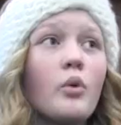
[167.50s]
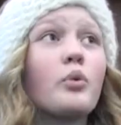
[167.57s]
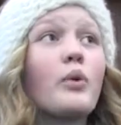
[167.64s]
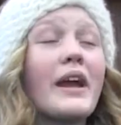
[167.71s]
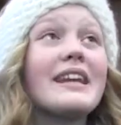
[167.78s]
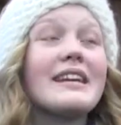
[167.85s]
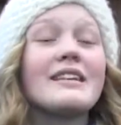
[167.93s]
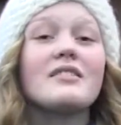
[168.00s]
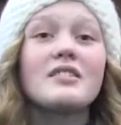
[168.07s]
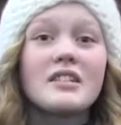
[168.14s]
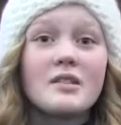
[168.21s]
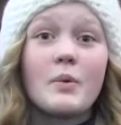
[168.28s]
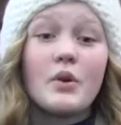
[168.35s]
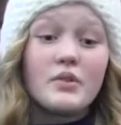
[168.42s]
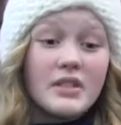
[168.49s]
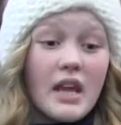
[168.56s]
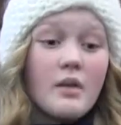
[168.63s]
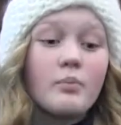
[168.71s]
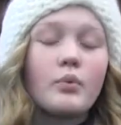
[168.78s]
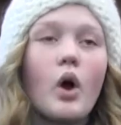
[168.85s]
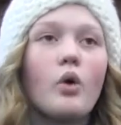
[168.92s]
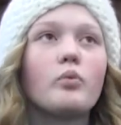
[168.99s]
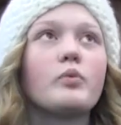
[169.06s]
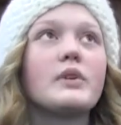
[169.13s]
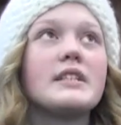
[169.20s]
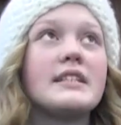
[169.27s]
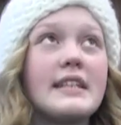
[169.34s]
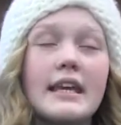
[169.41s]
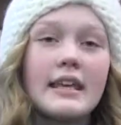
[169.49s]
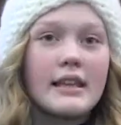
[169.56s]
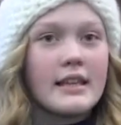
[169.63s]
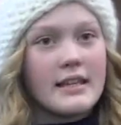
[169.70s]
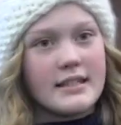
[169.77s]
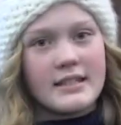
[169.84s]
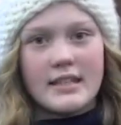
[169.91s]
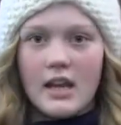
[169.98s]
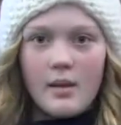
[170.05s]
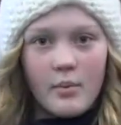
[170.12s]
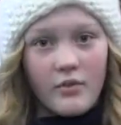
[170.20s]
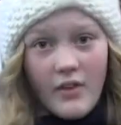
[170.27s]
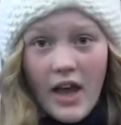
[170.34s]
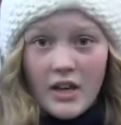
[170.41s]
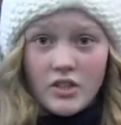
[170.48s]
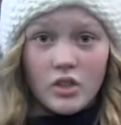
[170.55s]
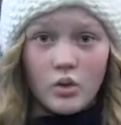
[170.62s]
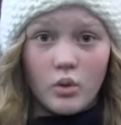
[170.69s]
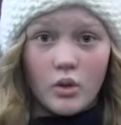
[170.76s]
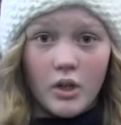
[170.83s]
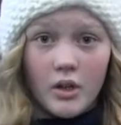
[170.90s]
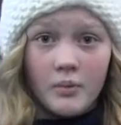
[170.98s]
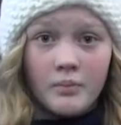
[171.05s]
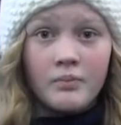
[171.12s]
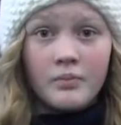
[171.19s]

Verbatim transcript: Great, ill disposed, and brawl ridiculous the name of Agincourt.